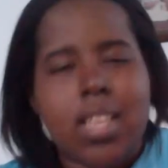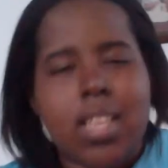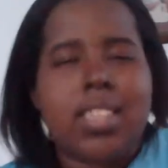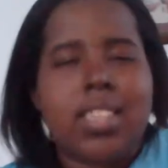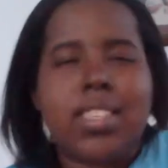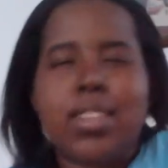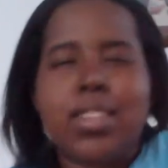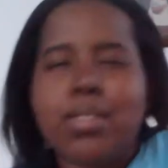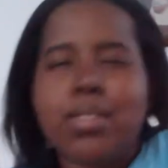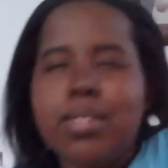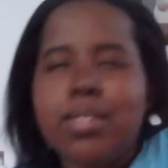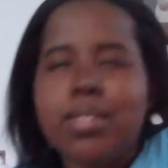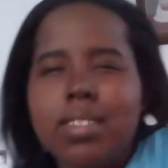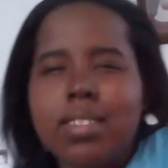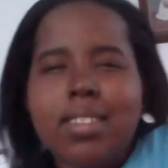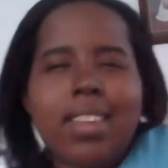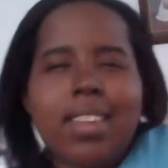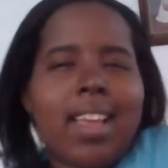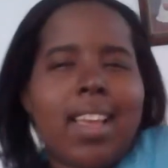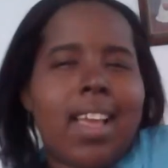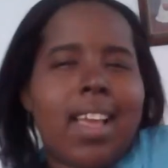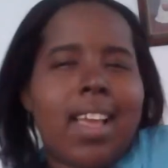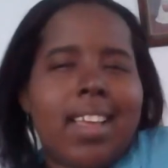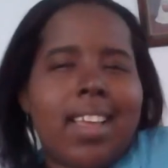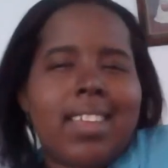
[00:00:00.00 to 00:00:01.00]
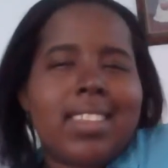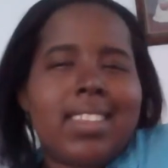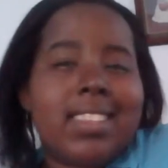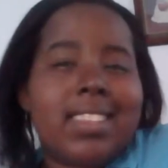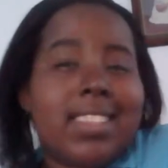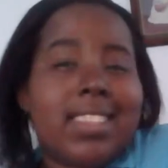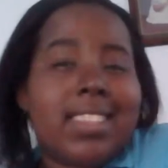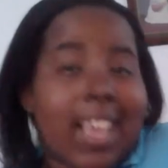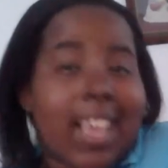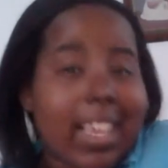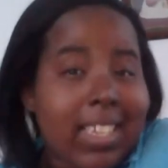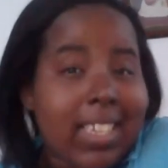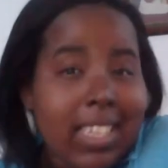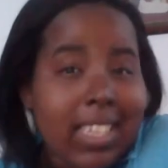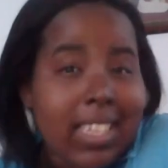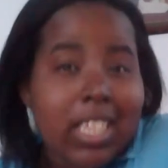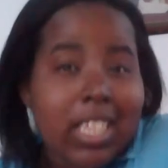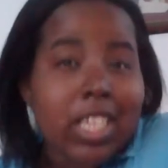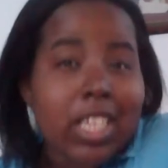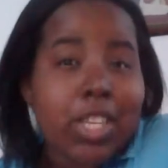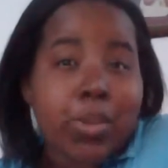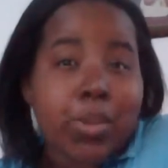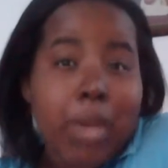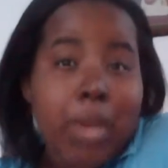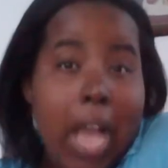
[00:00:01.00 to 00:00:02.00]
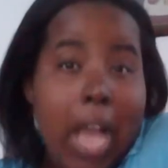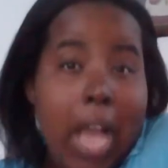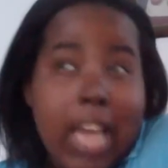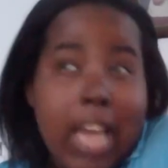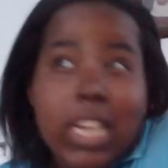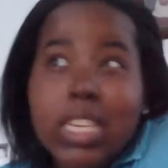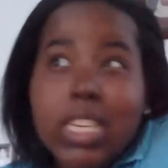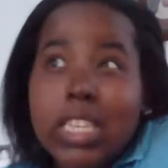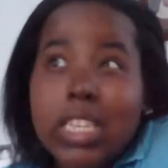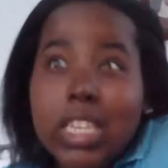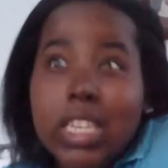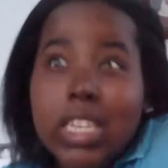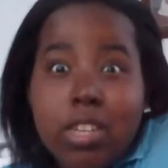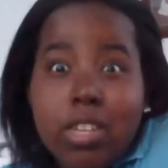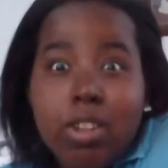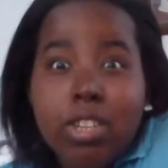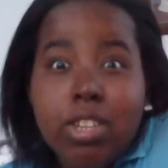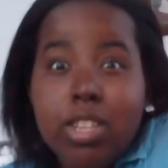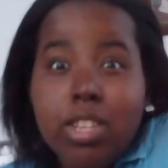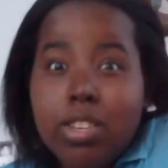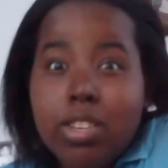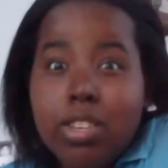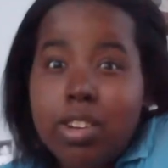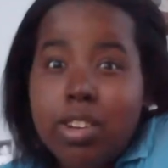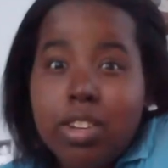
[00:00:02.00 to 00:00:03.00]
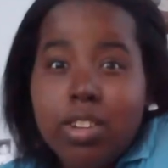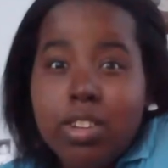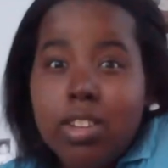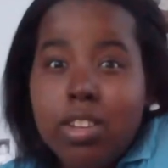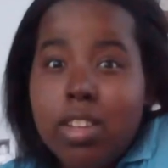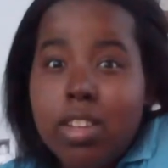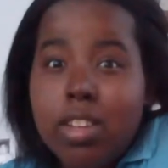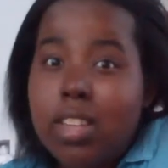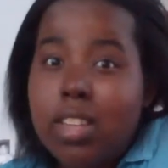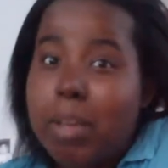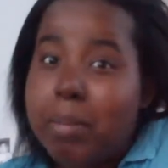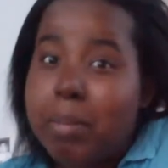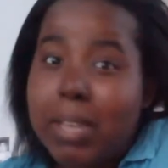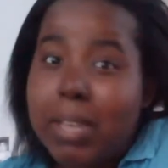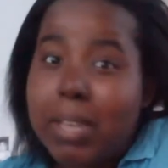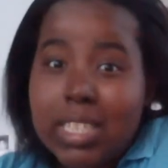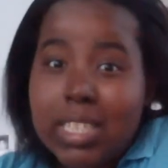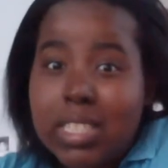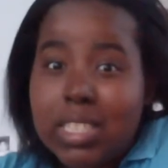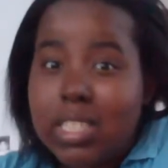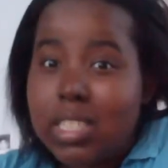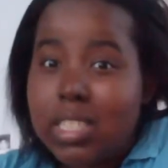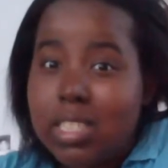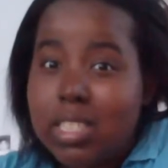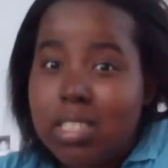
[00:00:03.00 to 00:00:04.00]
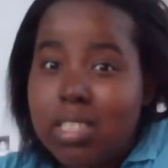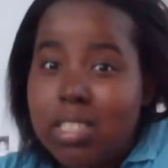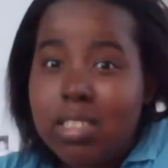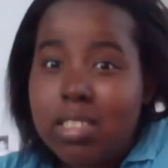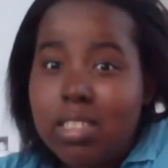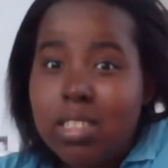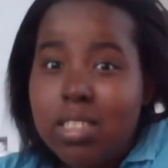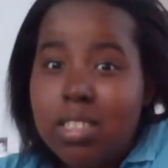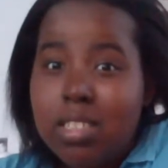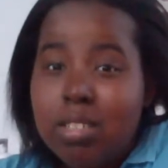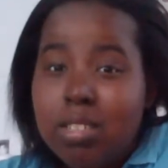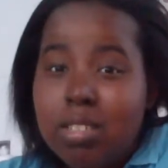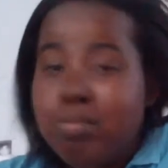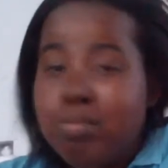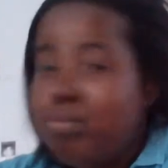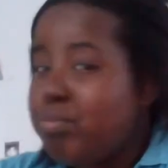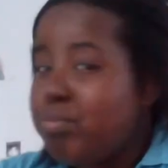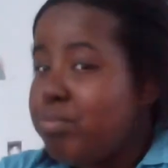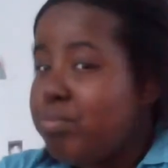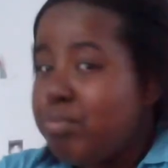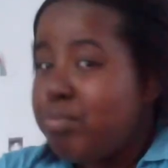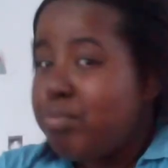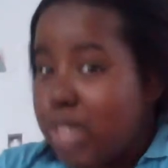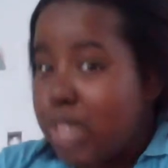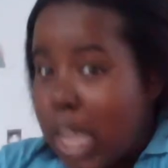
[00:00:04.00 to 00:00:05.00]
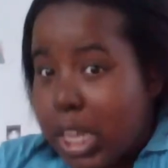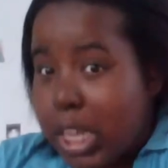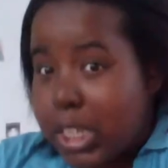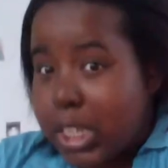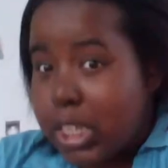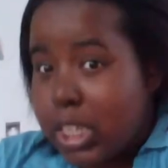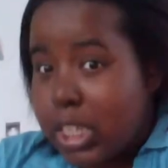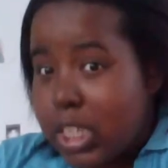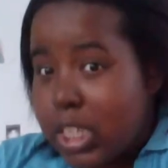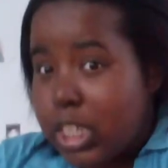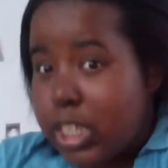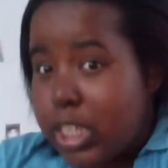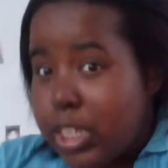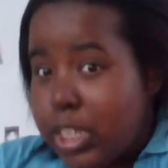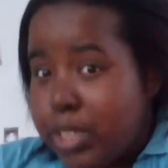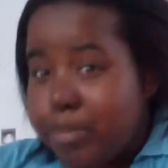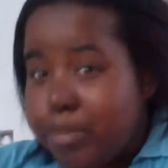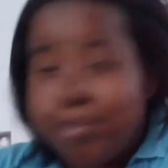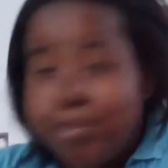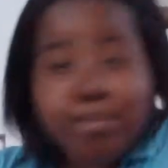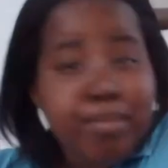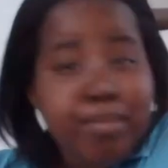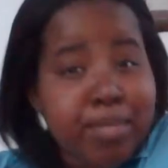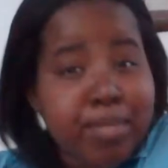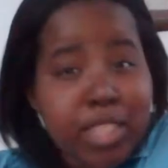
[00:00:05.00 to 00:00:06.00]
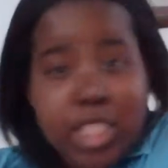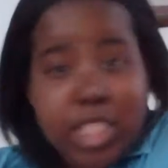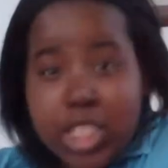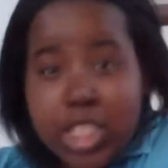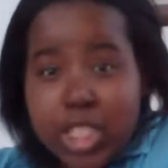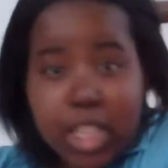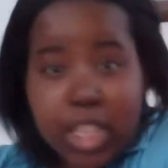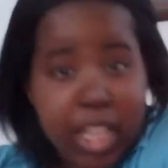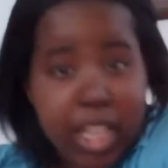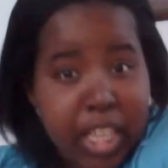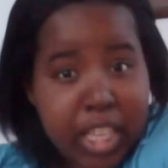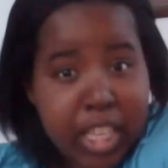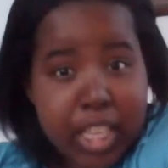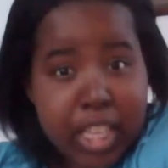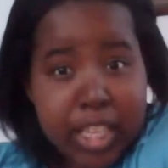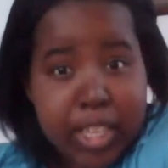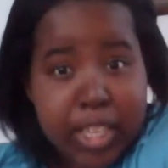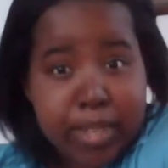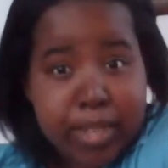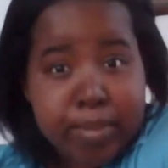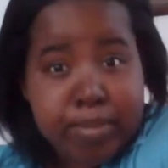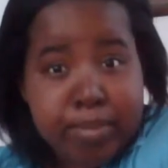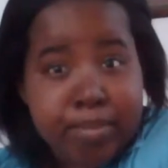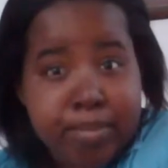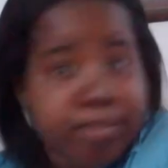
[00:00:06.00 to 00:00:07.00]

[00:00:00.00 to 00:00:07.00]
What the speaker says: So technically, you kind of did call your daughter a dog, I'm guessing. Technically, the same.